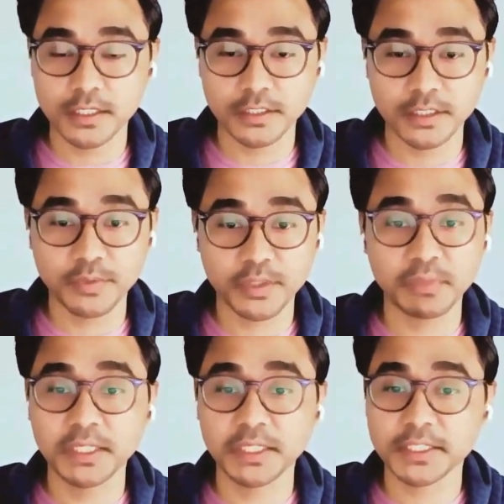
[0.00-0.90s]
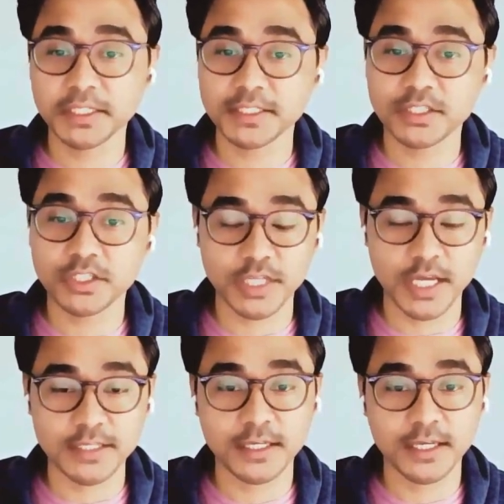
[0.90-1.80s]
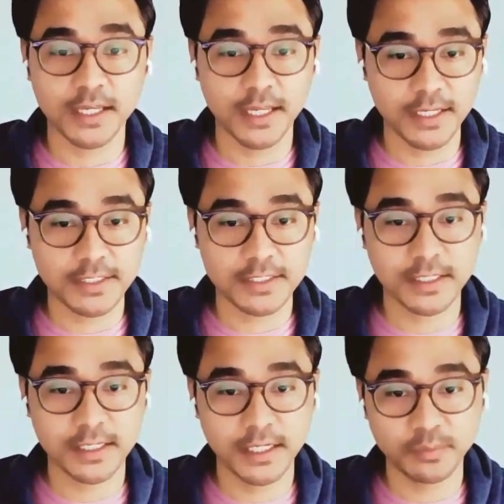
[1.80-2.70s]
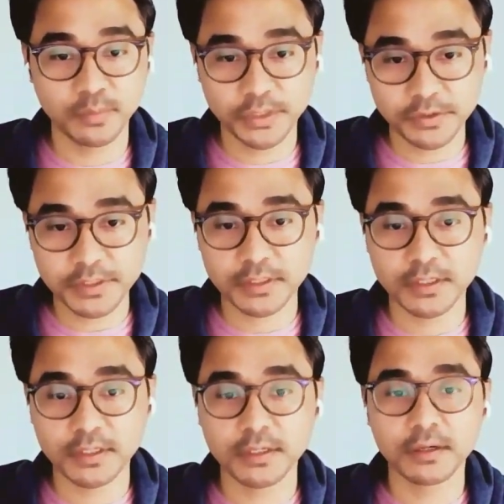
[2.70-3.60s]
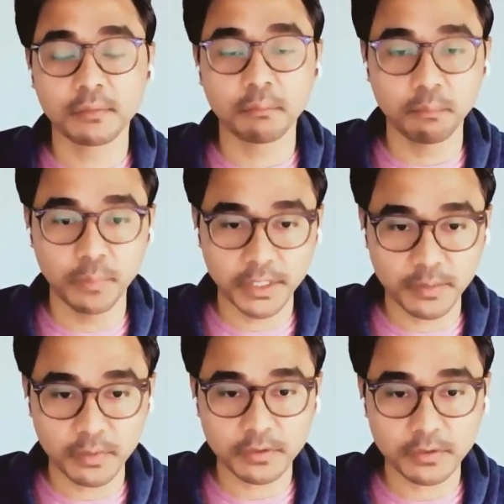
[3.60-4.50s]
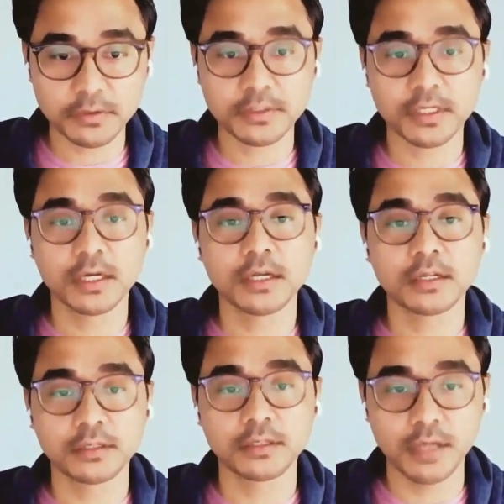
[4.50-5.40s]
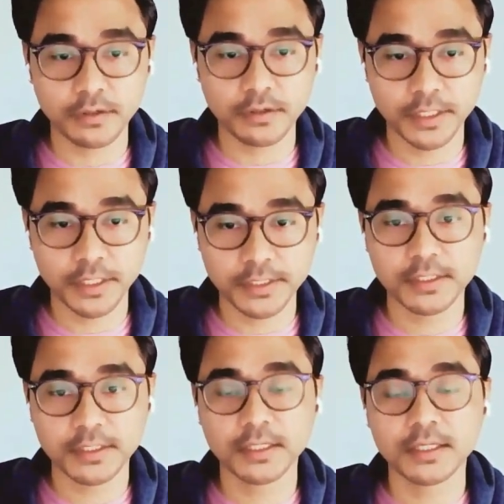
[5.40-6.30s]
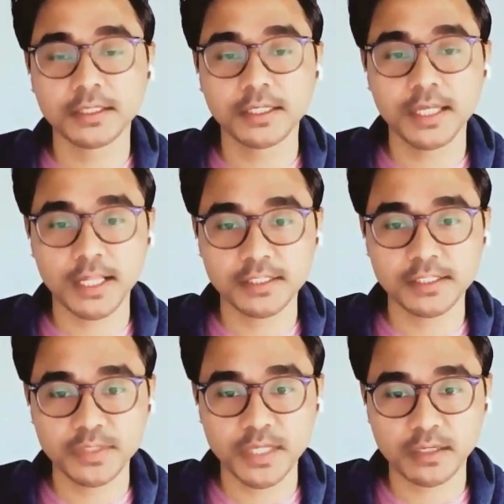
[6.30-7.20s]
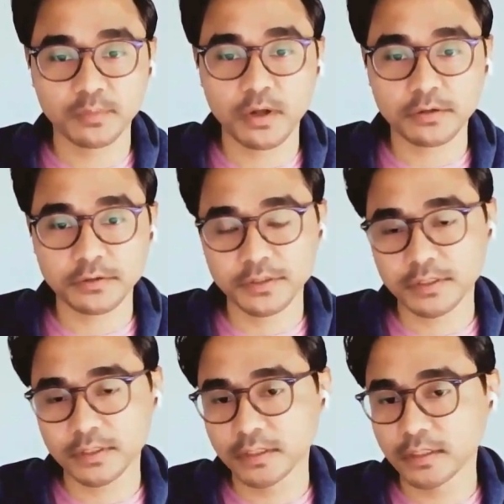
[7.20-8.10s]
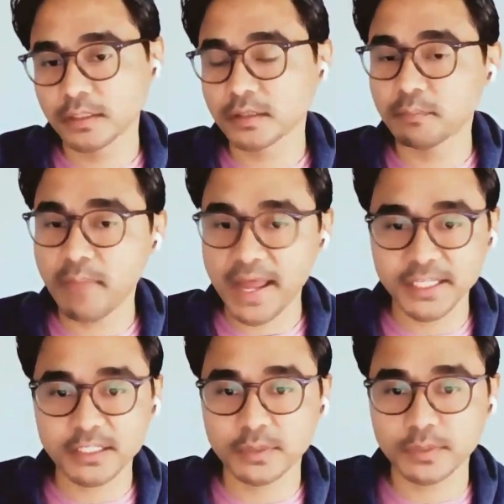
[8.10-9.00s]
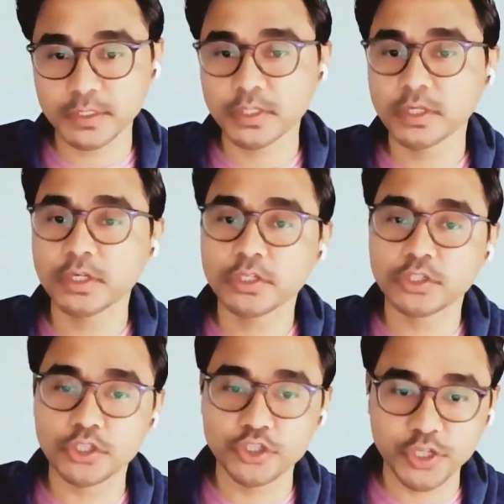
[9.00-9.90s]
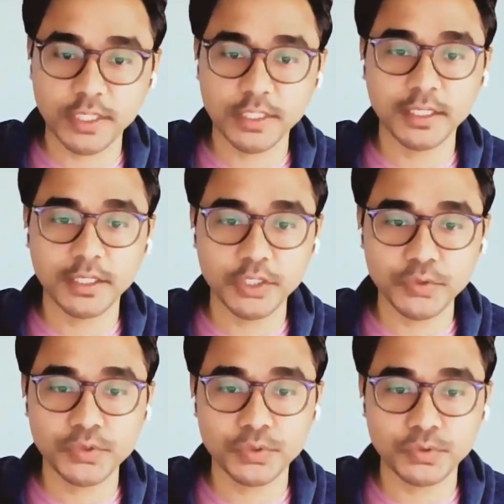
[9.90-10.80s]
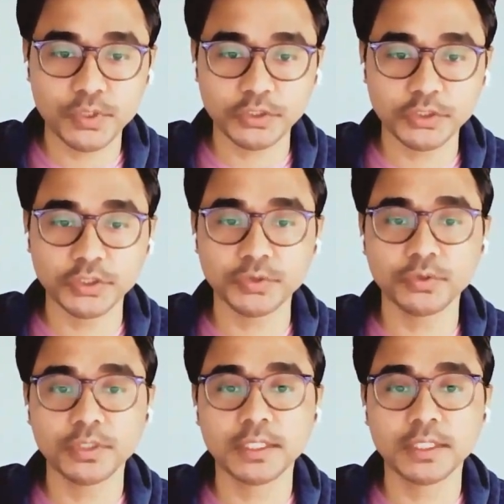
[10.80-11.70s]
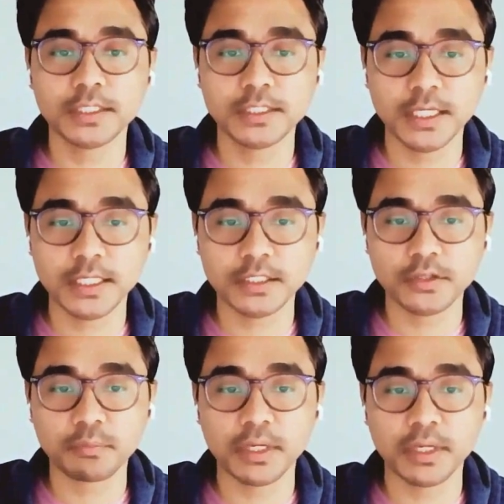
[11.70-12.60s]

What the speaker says: Typical medications such as ACE inhibitors, beta blockers, diuretics, calcium channel blockers. The management, the generally you should continue taking your